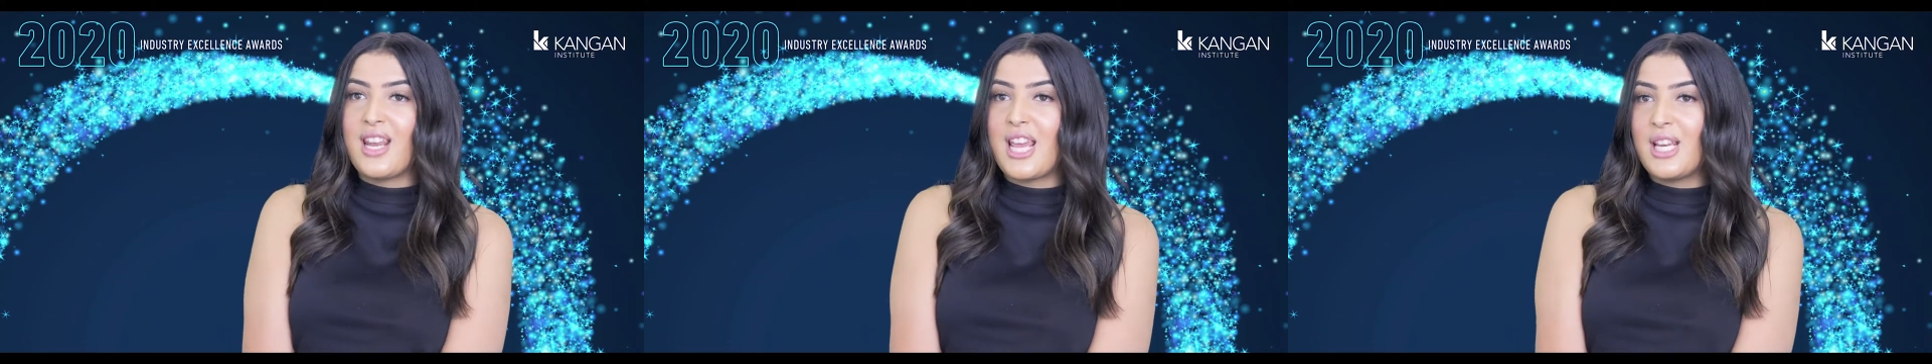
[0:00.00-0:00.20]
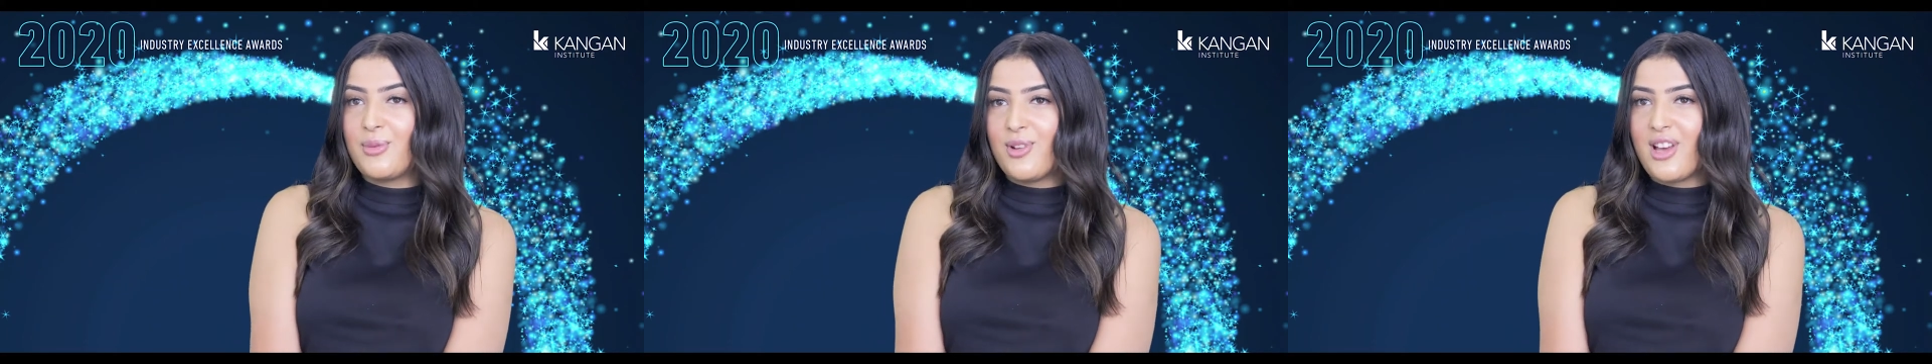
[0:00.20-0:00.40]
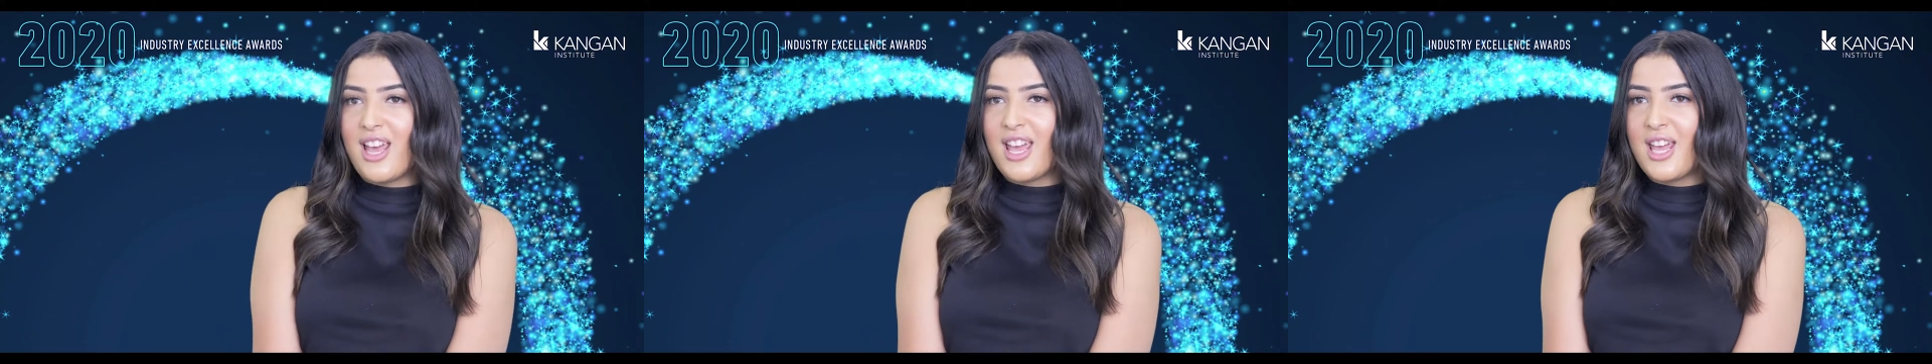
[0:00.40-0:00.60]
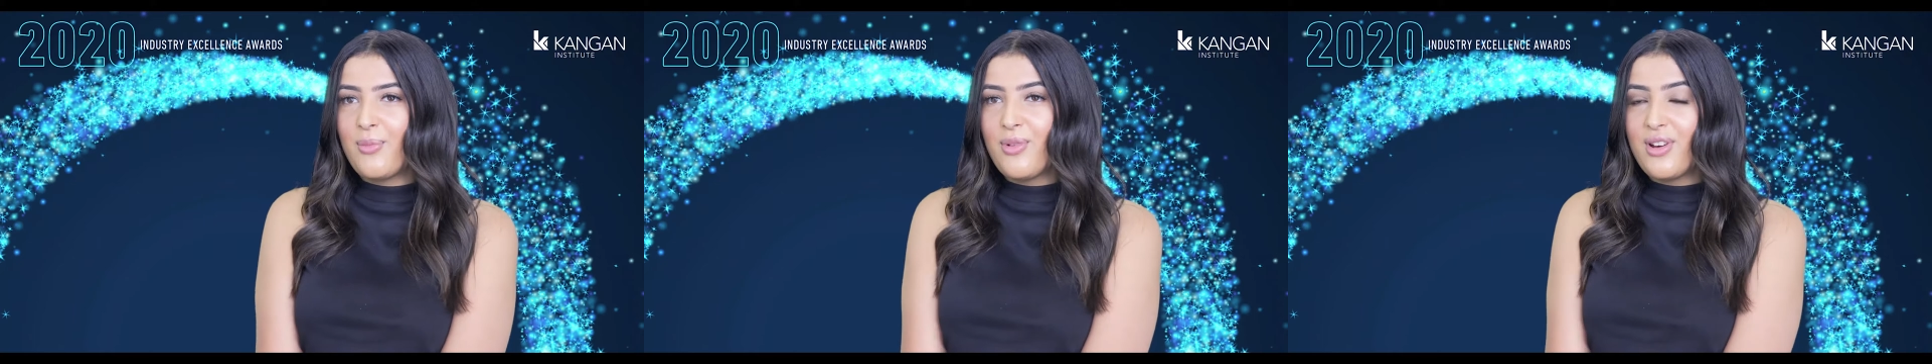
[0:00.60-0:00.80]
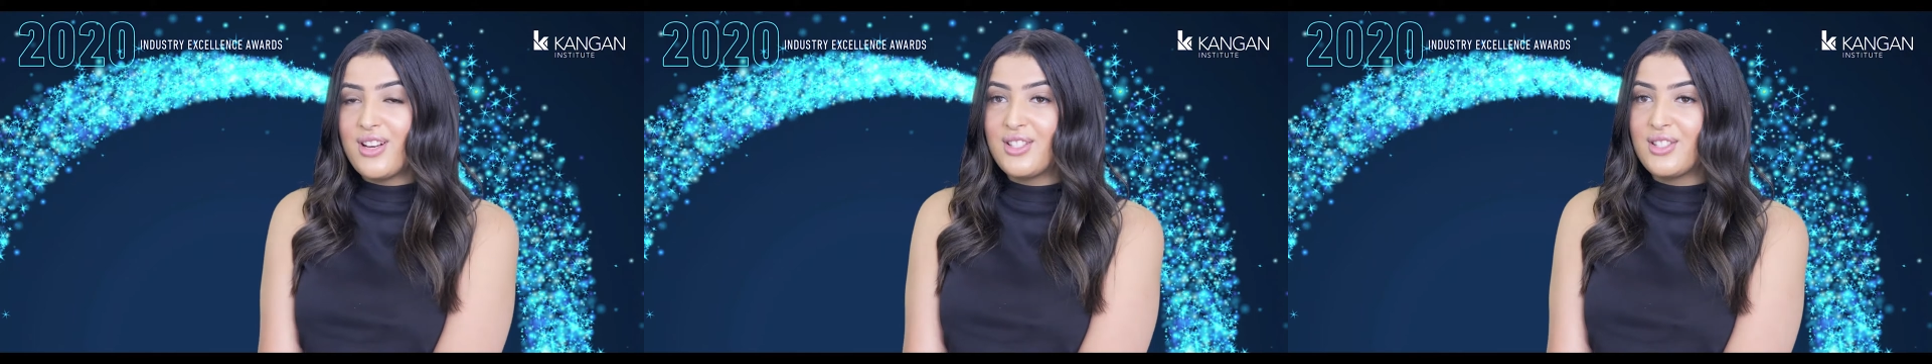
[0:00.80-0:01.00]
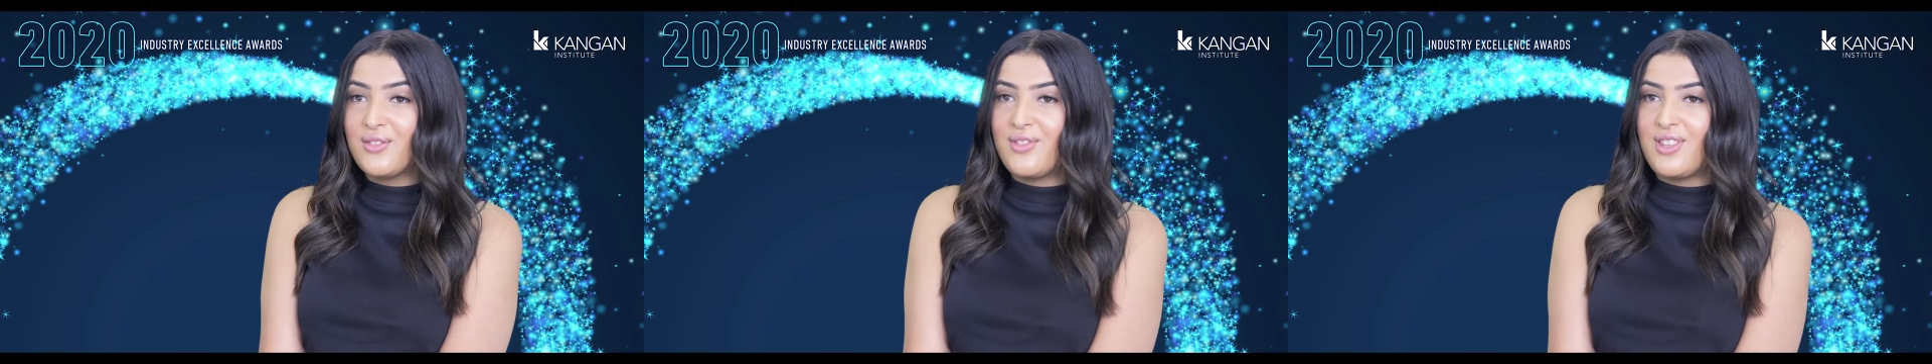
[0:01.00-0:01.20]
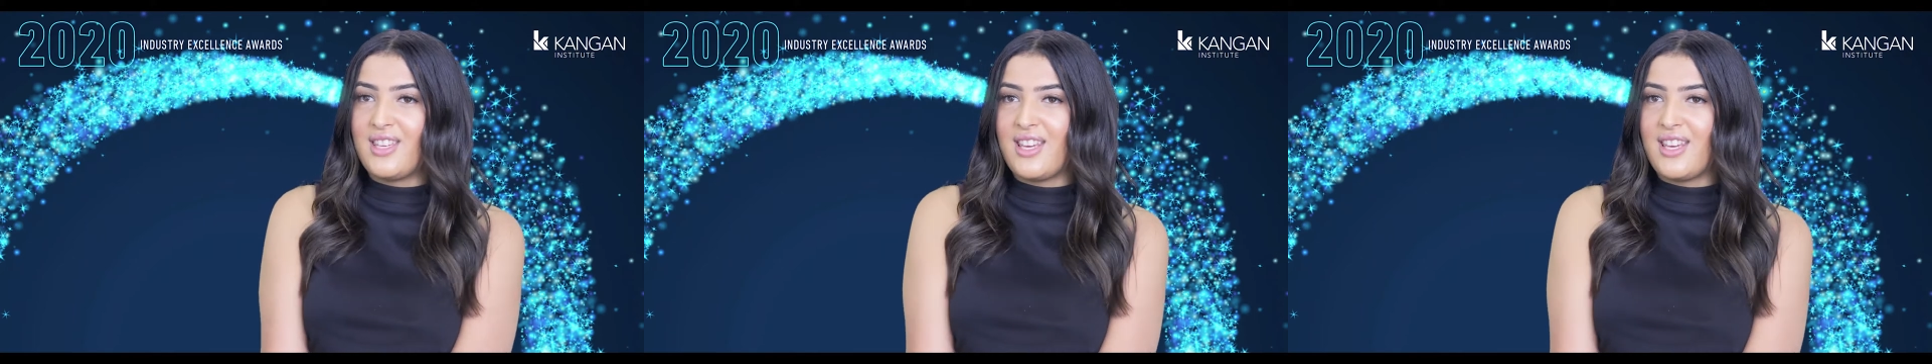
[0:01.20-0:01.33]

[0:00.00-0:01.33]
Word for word: HBA Apprentice of the